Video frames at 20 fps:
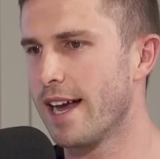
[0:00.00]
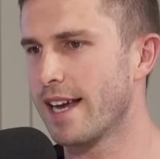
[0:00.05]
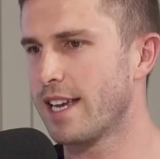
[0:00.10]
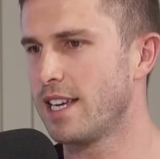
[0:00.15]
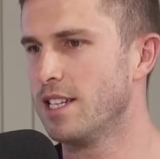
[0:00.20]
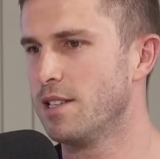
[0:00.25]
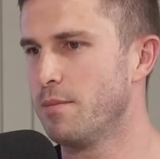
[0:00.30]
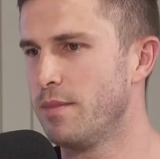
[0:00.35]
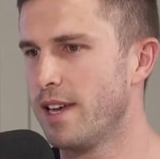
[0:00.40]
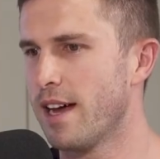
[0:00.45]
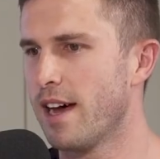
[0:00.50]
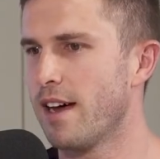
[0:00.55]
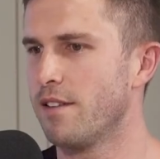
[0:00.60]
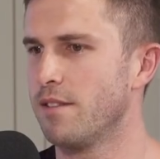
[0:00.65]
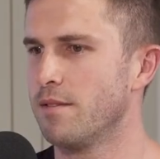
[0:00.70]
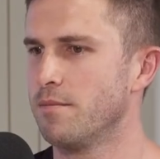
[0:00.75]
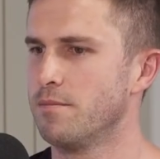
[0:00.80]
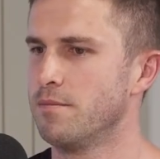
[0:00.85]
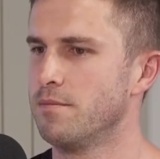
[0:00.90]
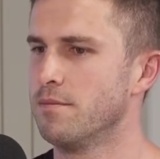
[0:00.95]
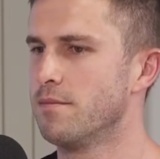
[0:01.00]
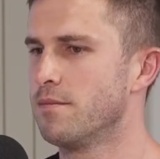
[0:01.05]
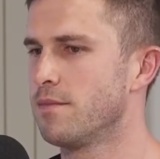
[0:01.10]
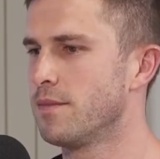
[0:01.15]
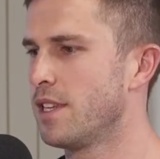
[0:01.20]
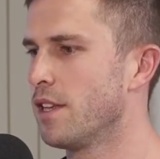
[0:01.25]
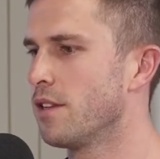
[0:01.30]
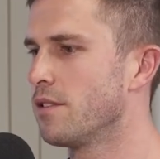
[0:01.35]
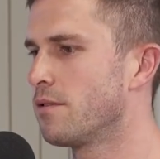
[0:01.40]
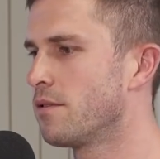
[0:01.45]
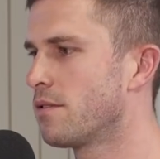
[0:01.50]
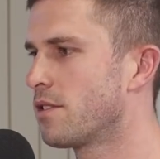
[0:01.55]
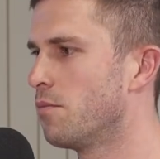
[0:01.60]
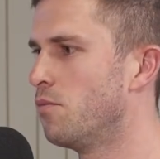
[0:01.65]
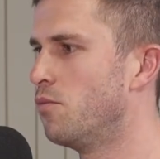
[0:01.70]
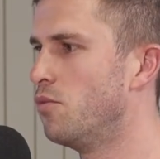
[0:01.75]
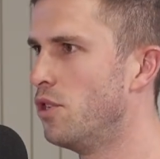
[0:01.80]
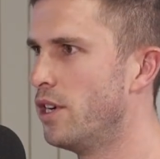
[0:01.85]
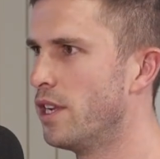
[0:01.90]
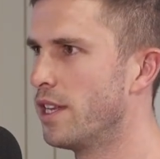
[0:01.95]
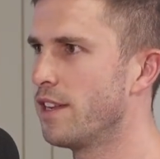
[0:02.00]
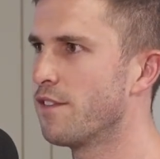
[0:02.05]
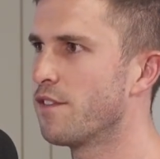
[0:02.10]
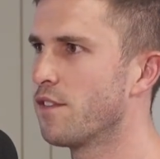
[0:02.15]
lucky to be able, you know, some really